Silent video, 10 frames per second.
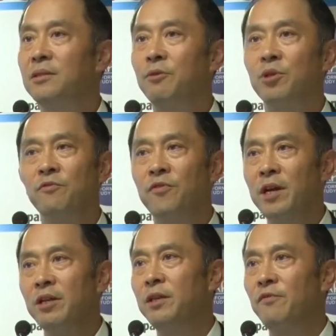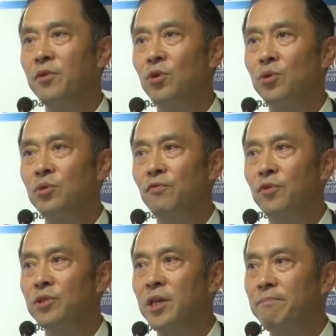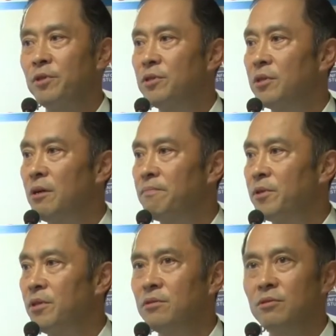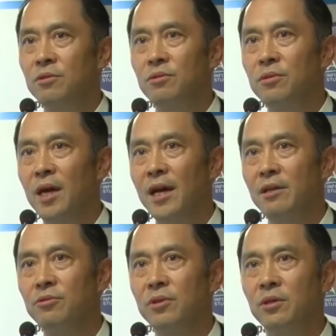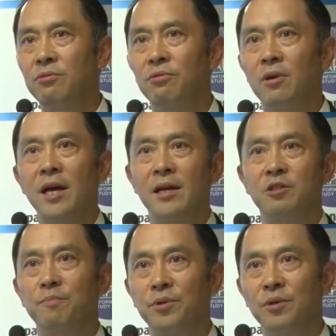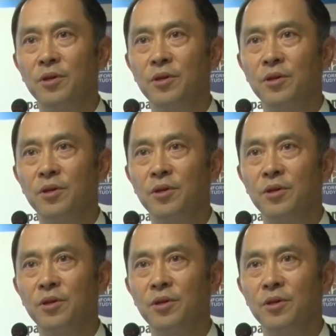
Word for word: it was very difficult for Japanese companies to actually grasp